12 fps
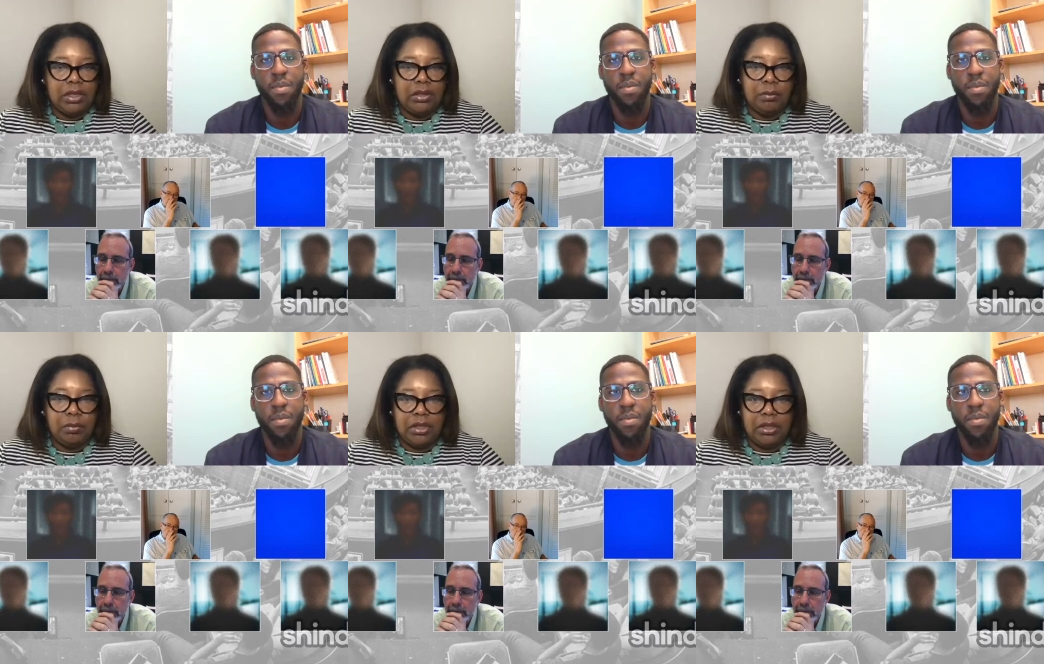Speaker 1: then
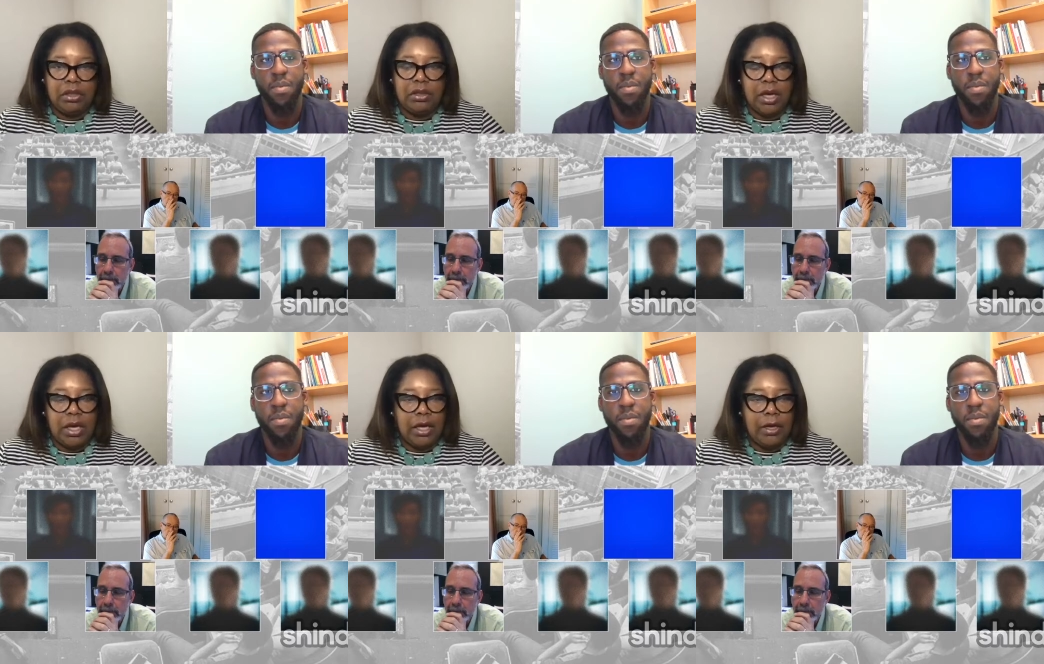be
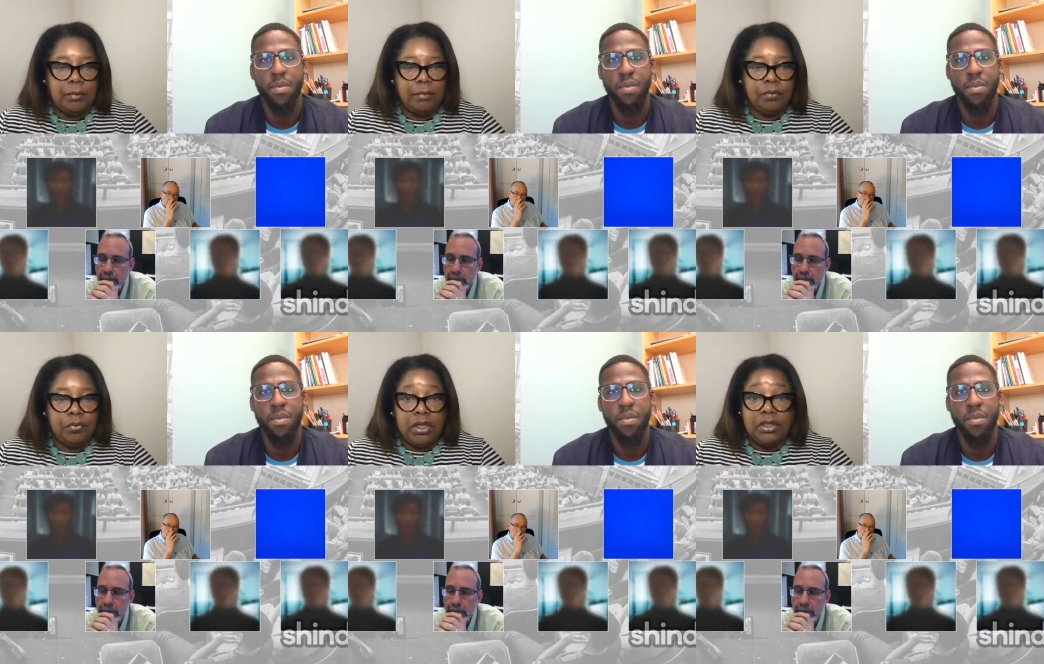
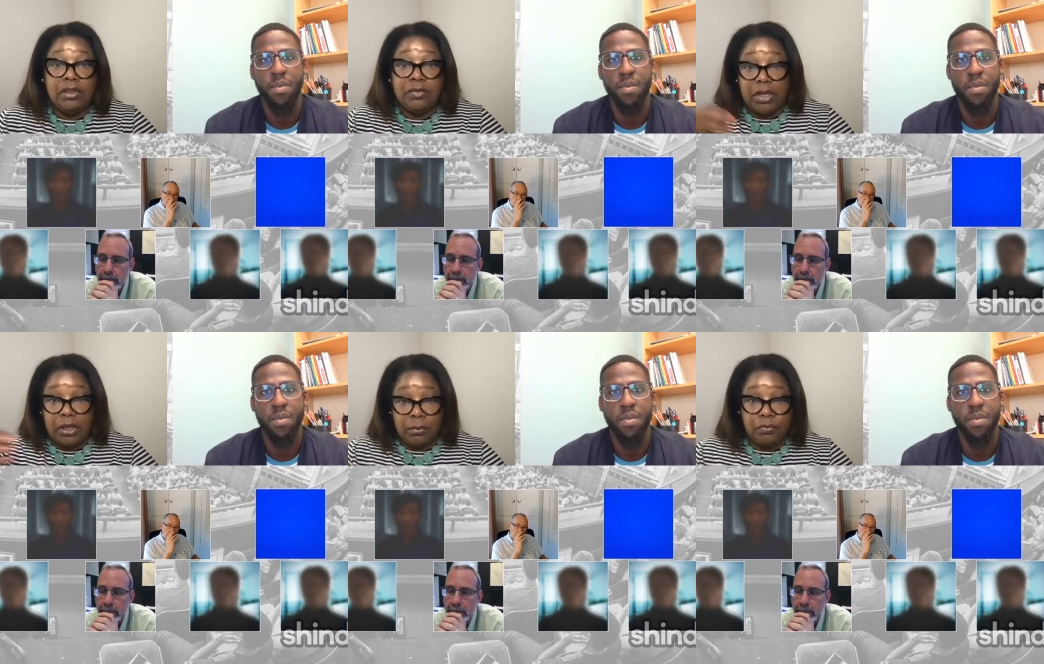
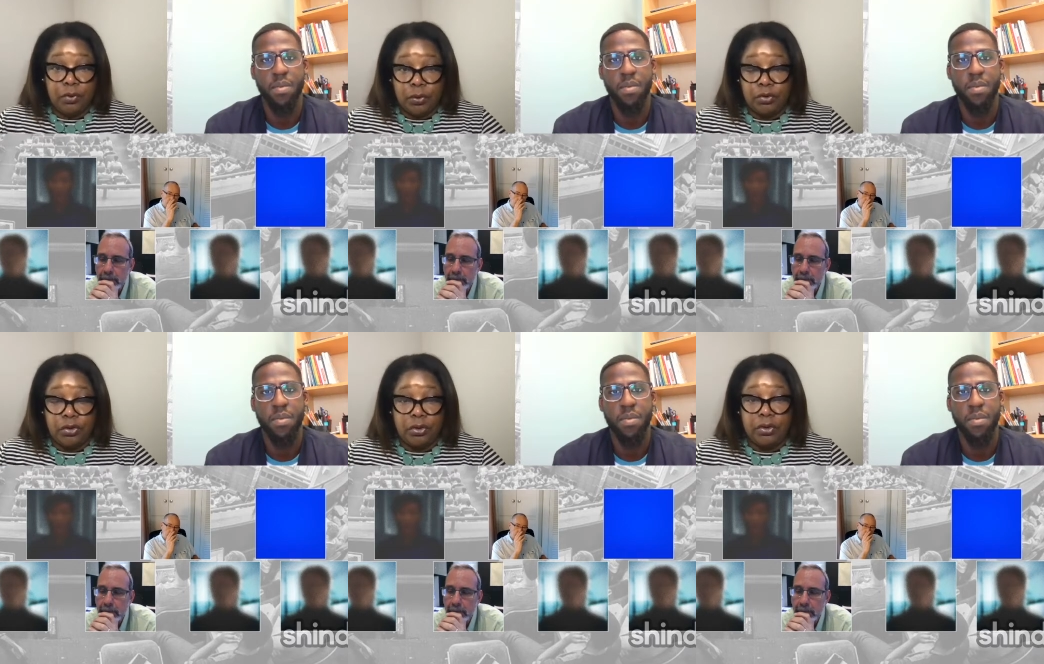developed
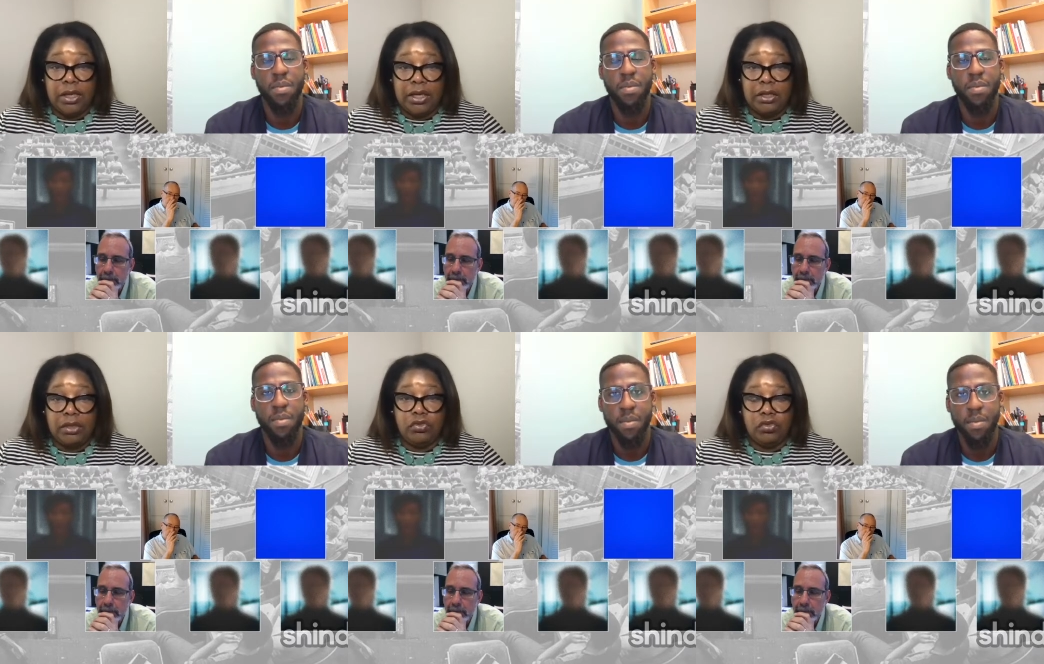further
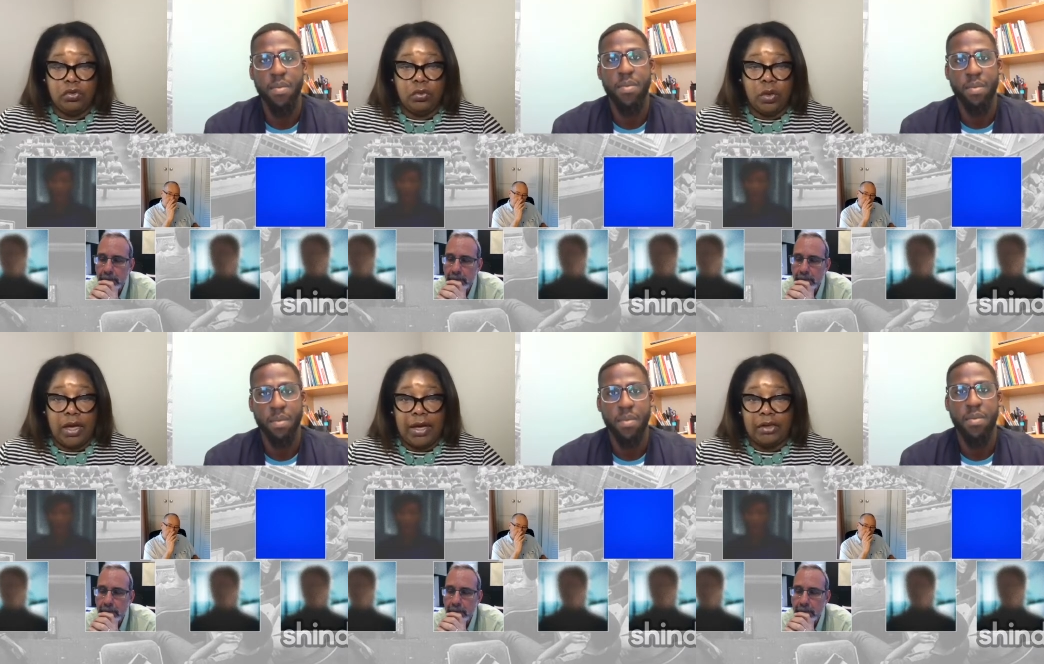into
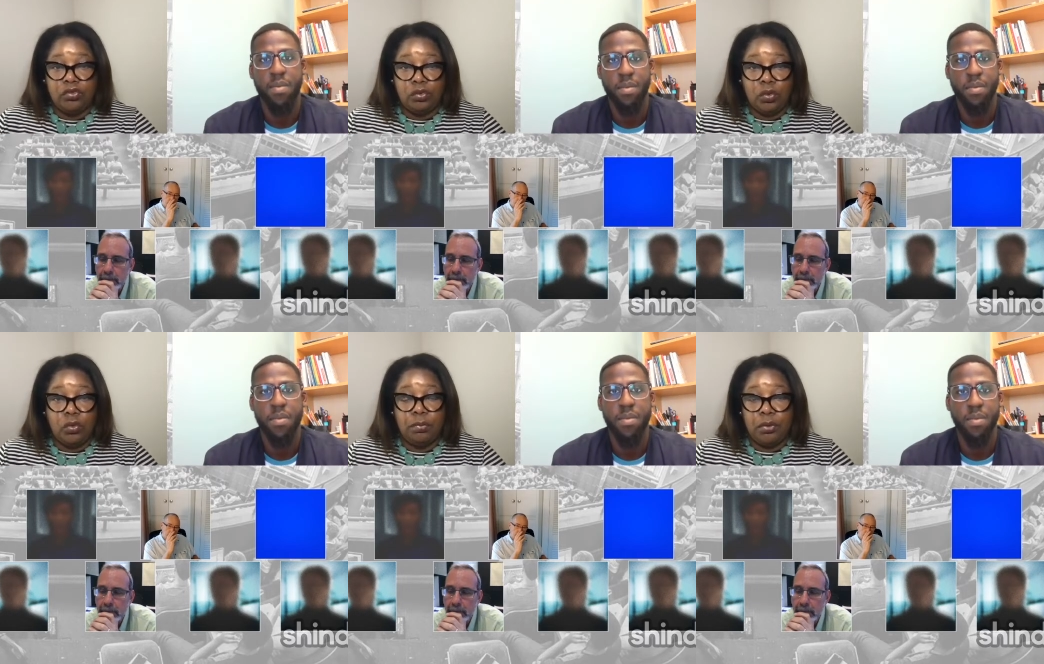
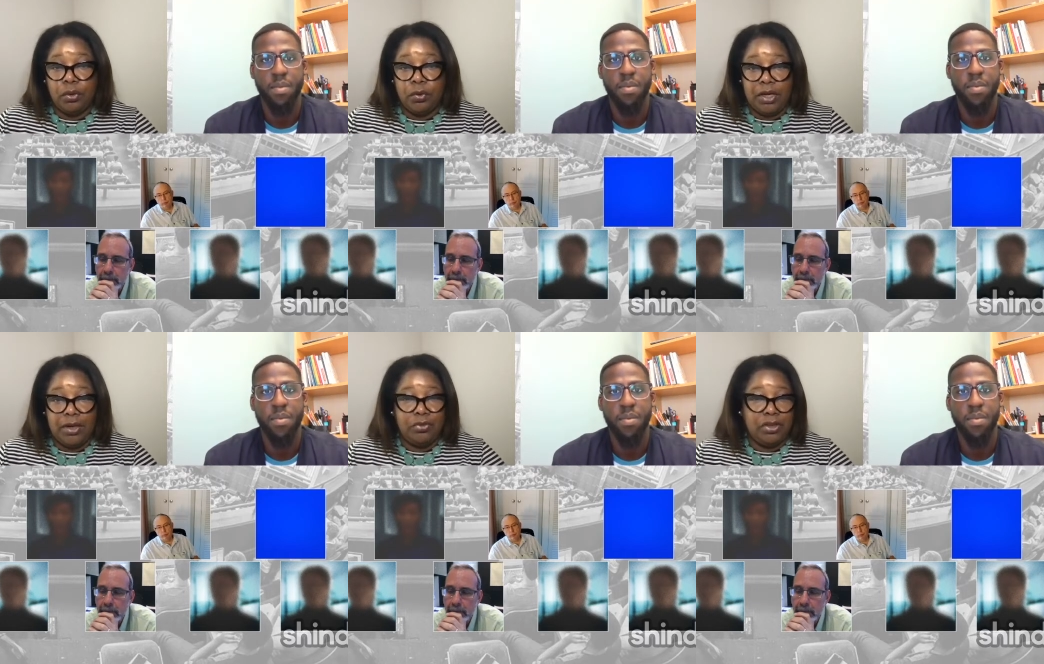actual
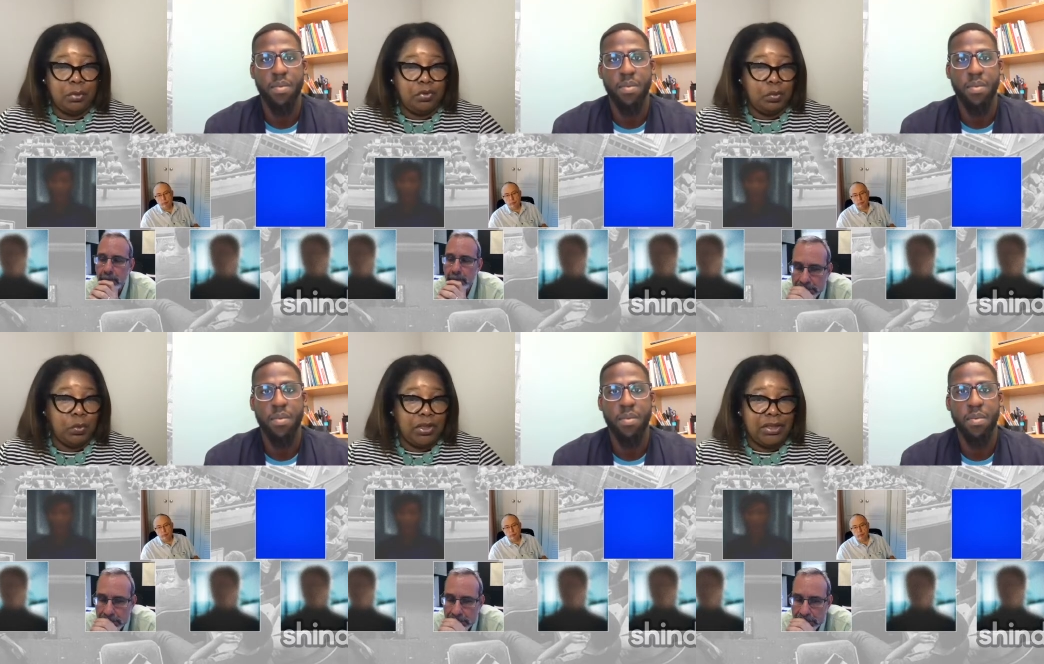programs. There was
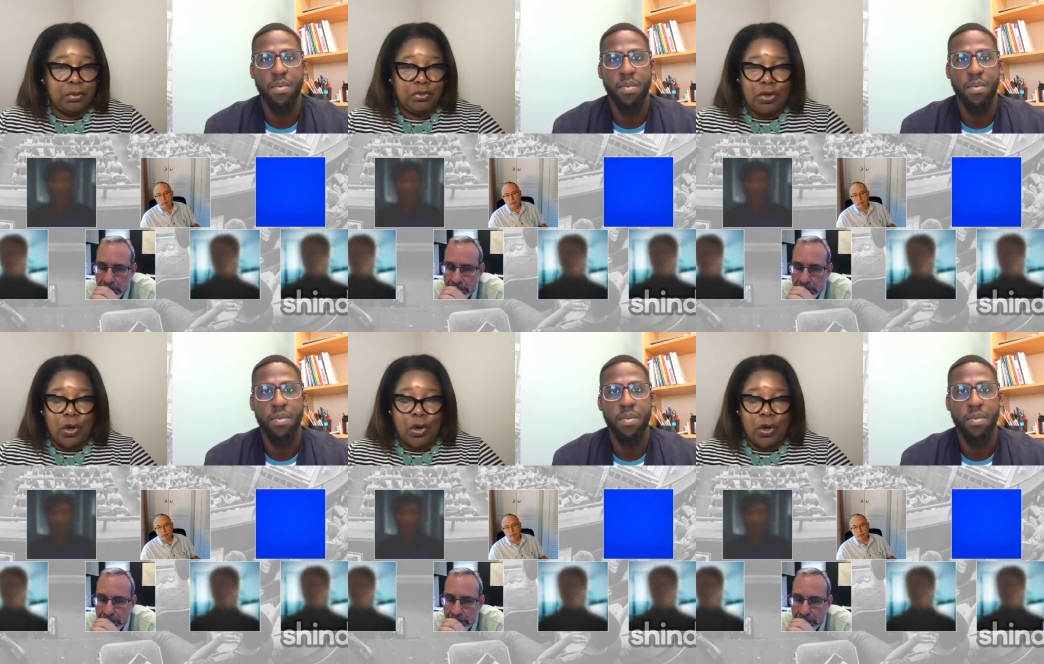one that was